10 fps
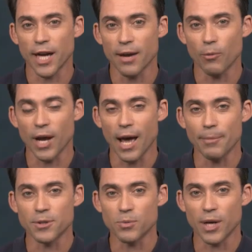at what
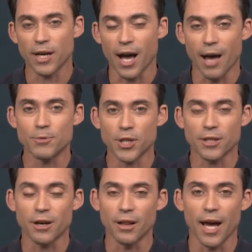happens when an
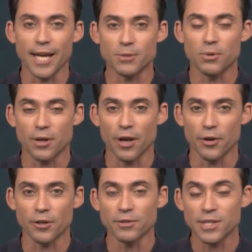object collides with
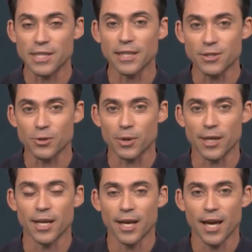another, sticks to
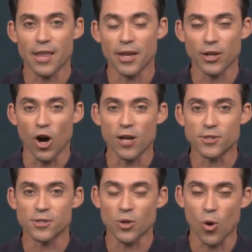it, and then
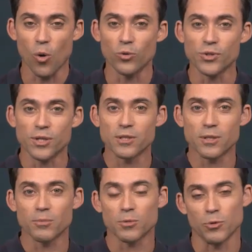causes the whole
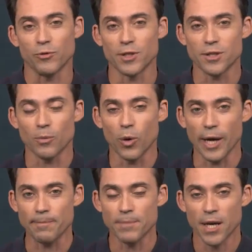system to move in some
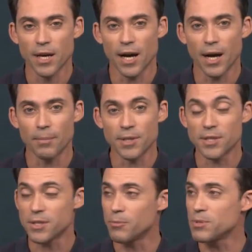way. The
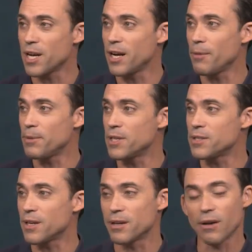system I'm setting up
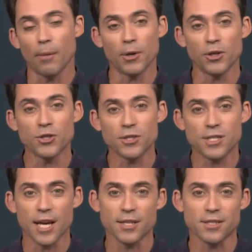is a munitions
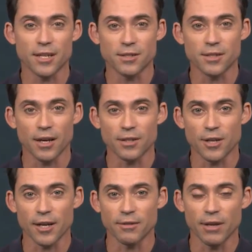test that's
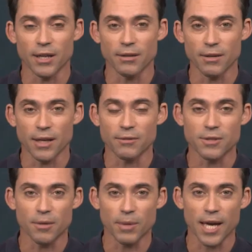done in
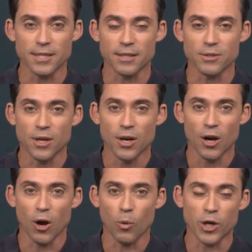some cases
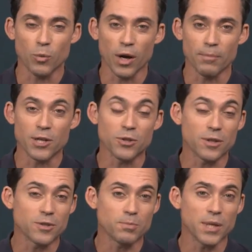where you want to measure
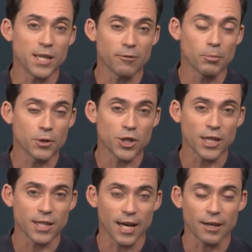the speed of a
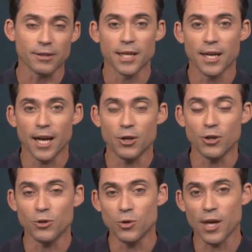projectile, and you
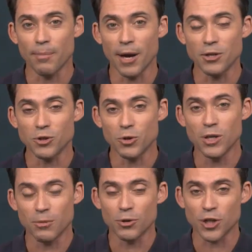can do that by
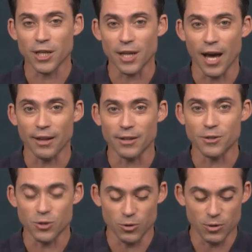shooting the projectile
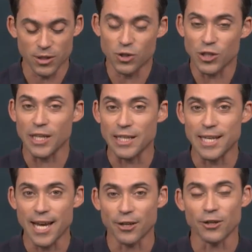into essentially a
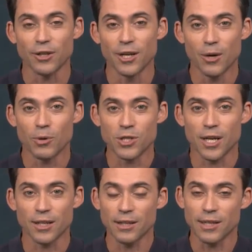container, which
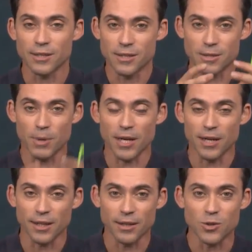then is suspended
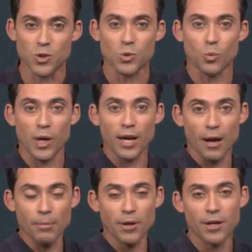and can swing
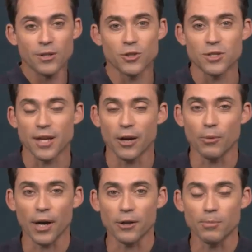up just like a
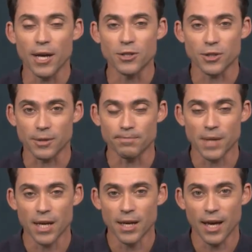regular pendulum.
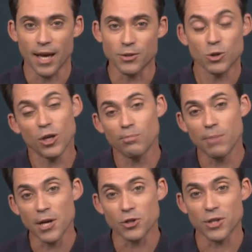And so you can
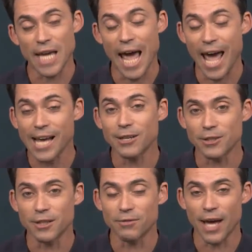measure the
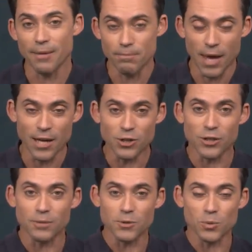angle of that
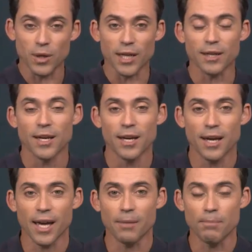pendulum swing
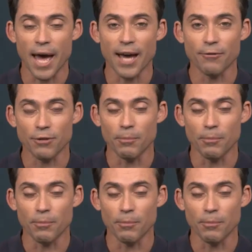and back